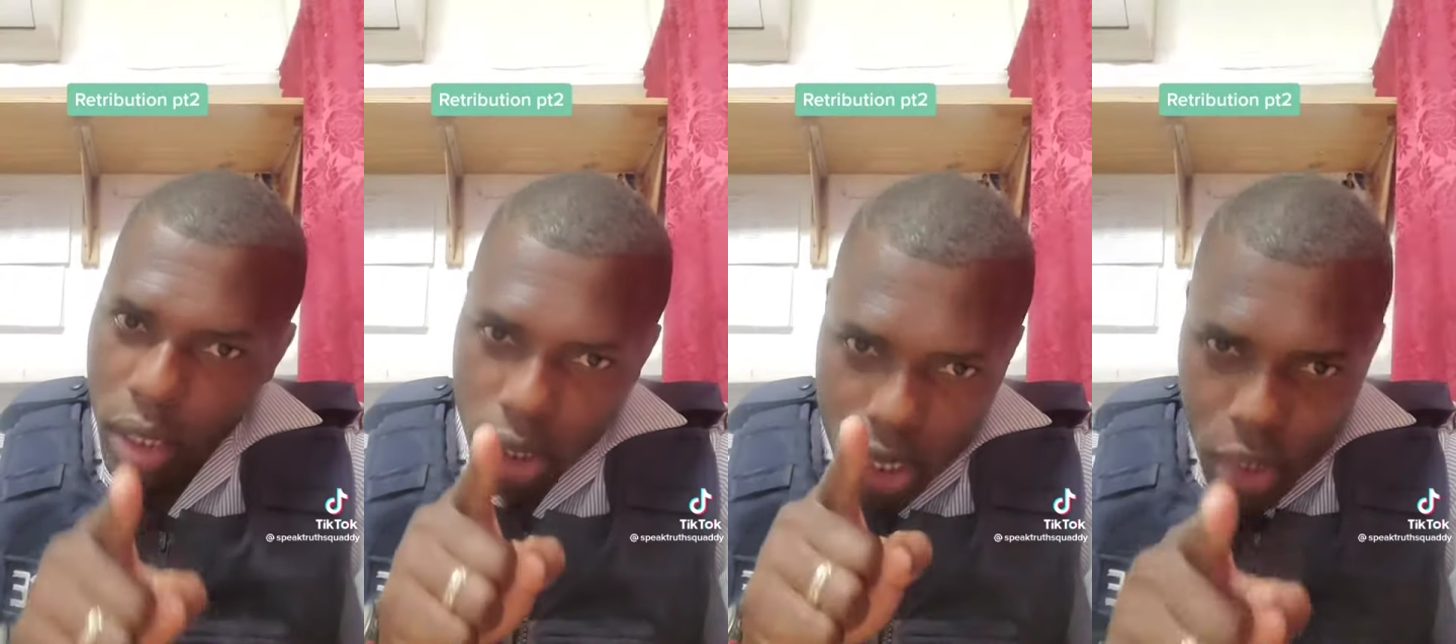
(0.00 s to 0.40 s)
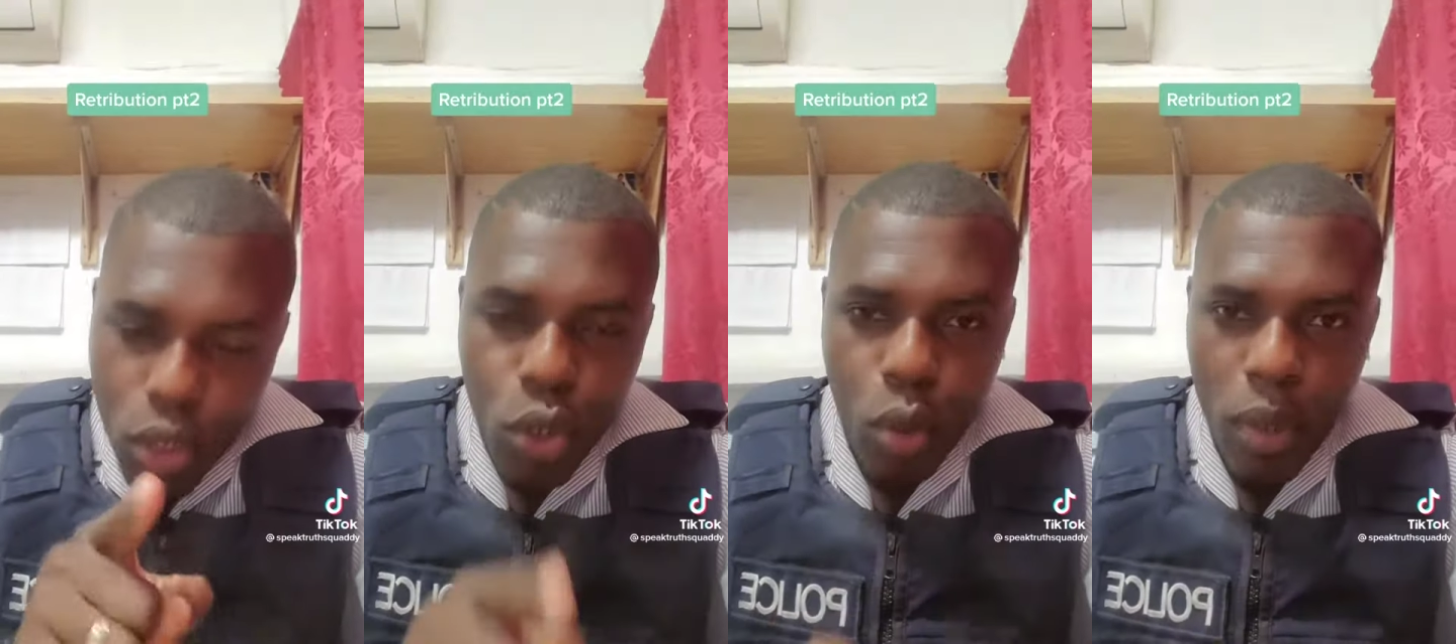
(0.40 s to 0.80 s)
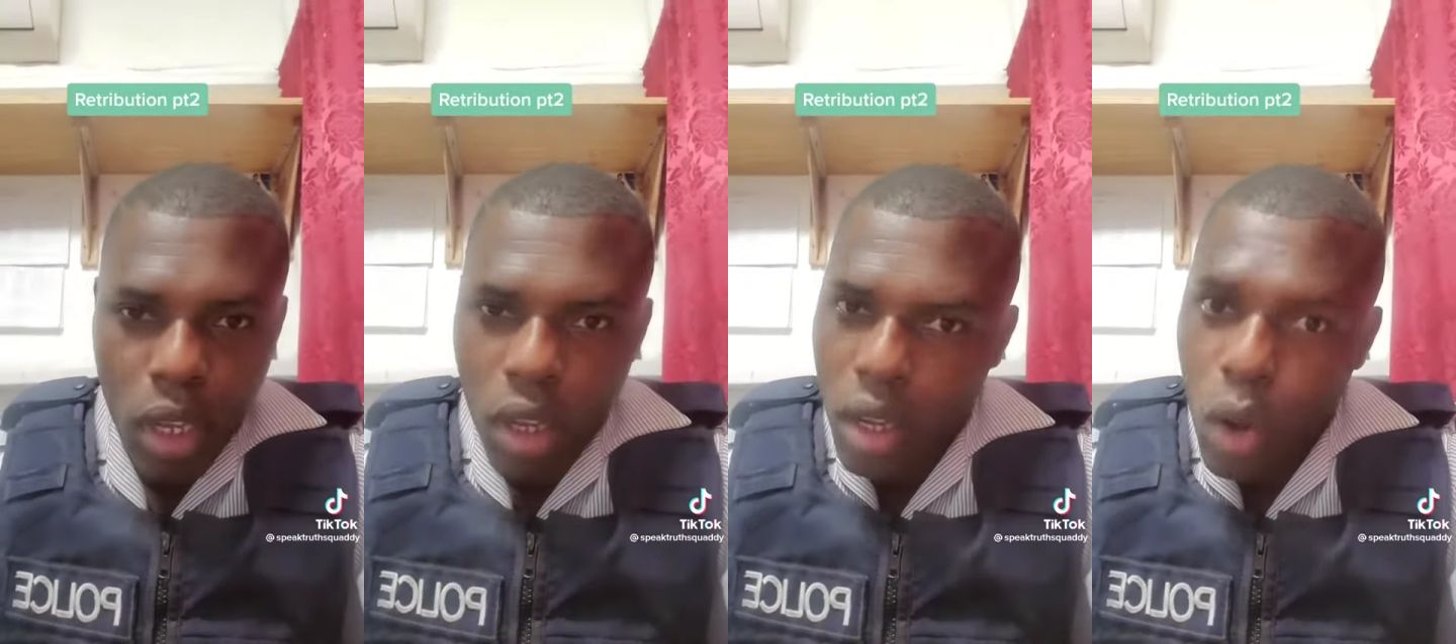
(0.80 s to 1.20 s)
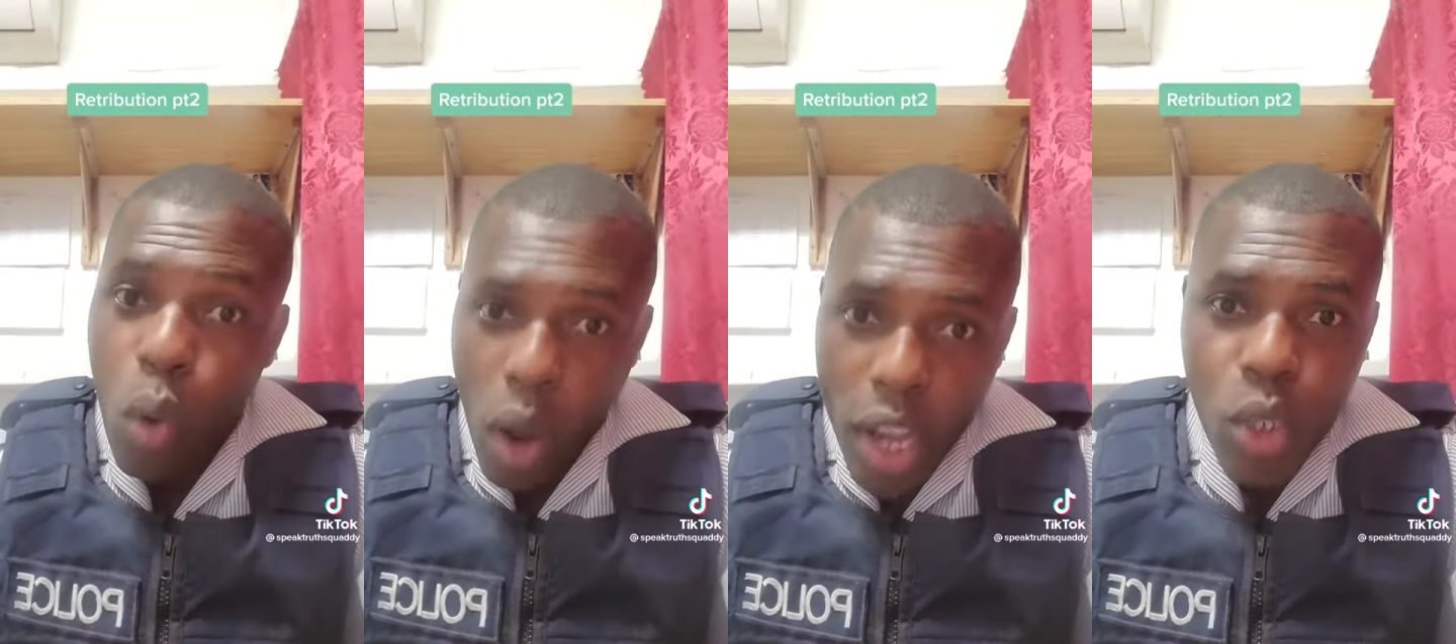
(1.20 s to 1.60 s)
Listen to me.
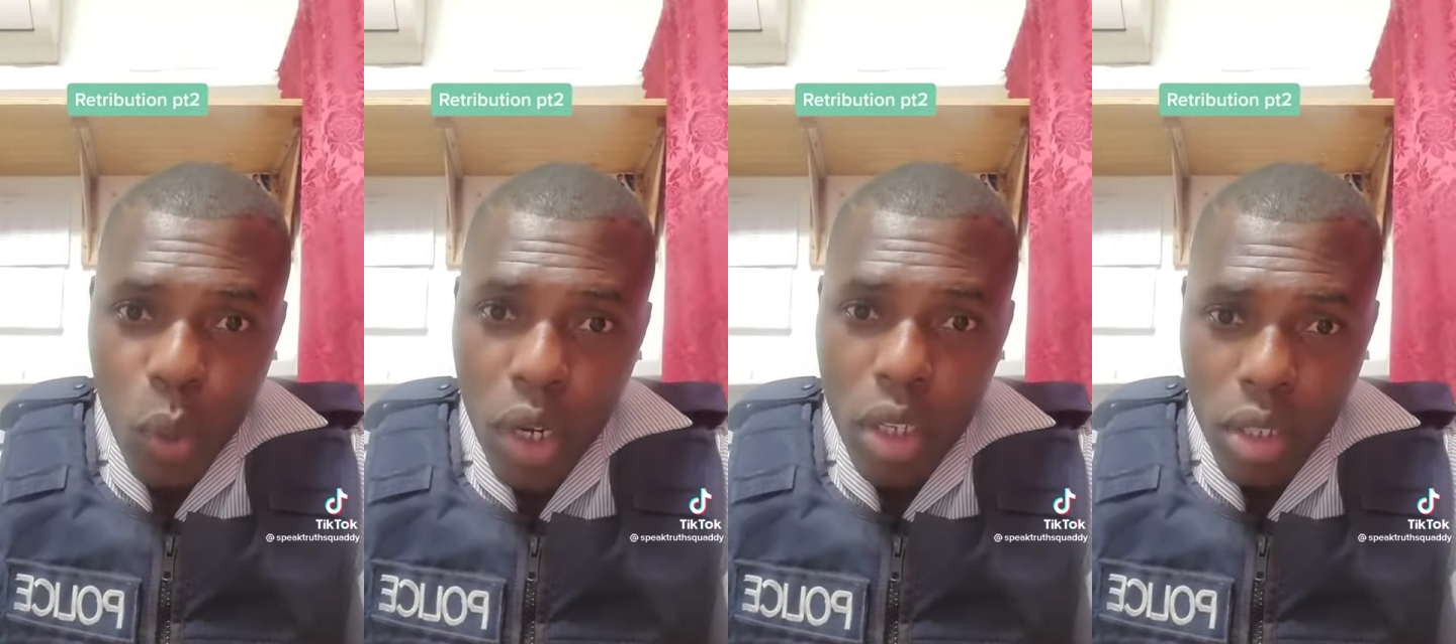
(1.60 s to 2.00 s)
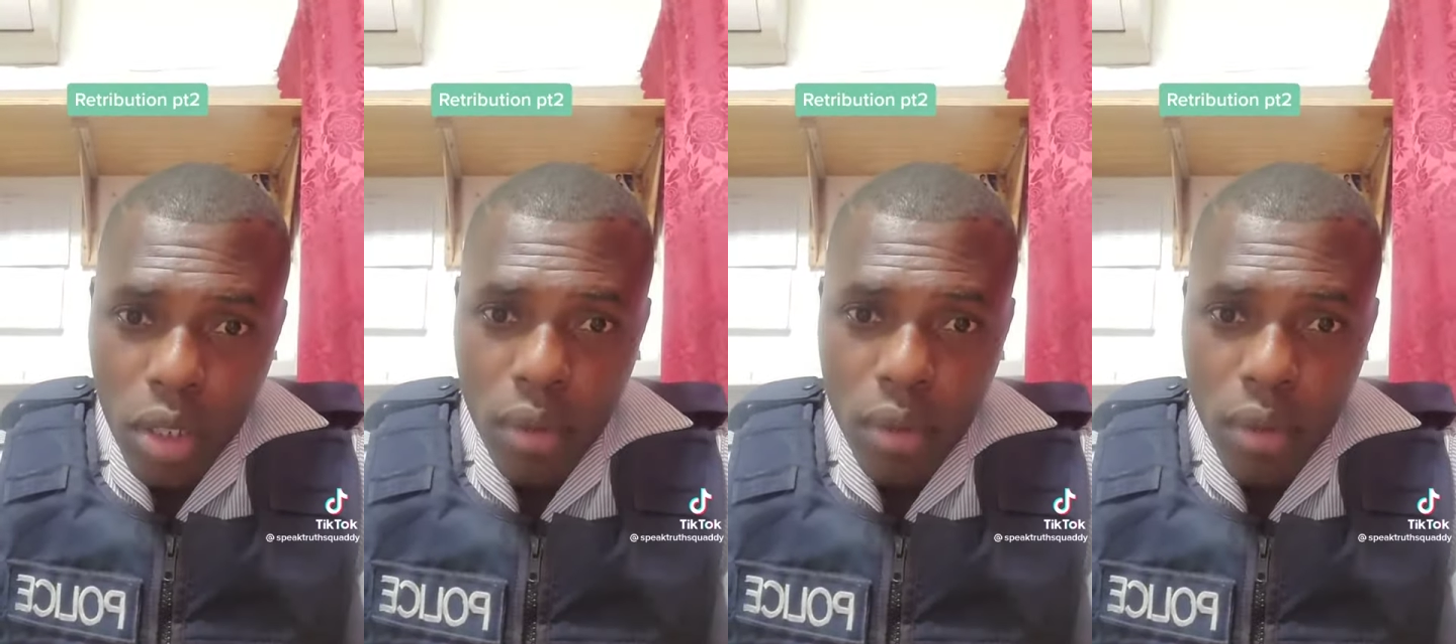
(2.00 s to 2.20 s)
Wise words.